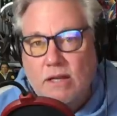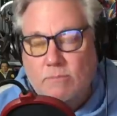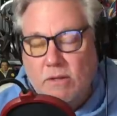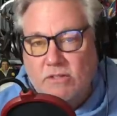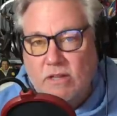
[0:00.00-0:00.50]

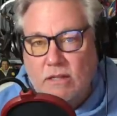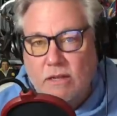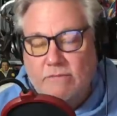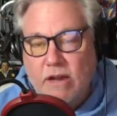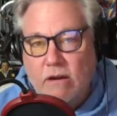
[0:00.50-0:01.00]
As much as I
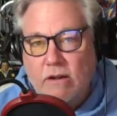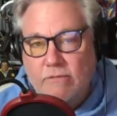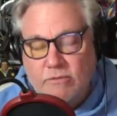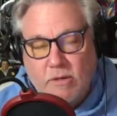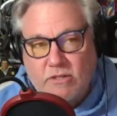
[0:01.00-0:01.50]
love
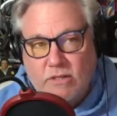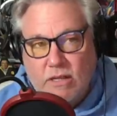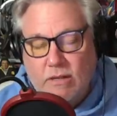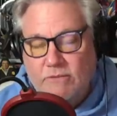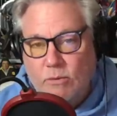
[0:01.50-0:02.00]
narrative, as much as I
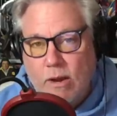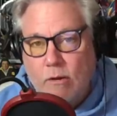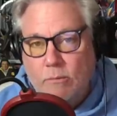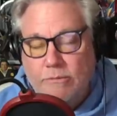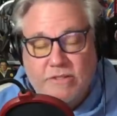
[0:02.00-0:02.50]
love
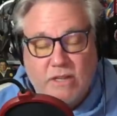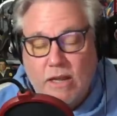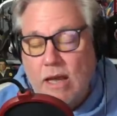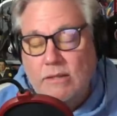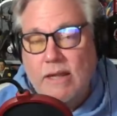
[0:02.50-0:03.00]
two-hour movies,
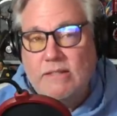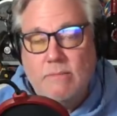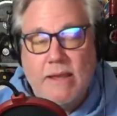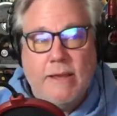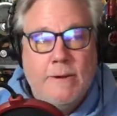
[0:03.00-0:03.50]
and I'd like
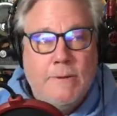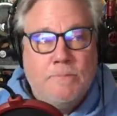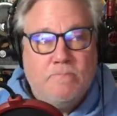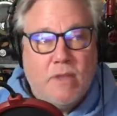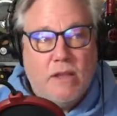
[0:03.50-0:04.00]
to make,
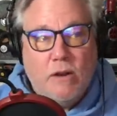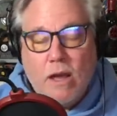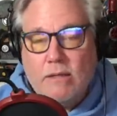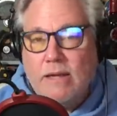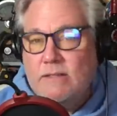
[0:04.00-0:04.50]
you know,
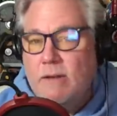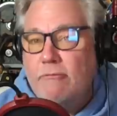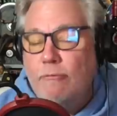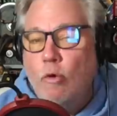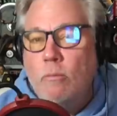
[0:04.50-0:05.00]
I'd like to make
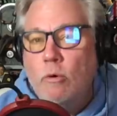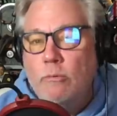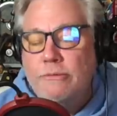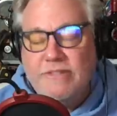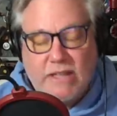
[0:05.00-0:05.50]
4 more movies.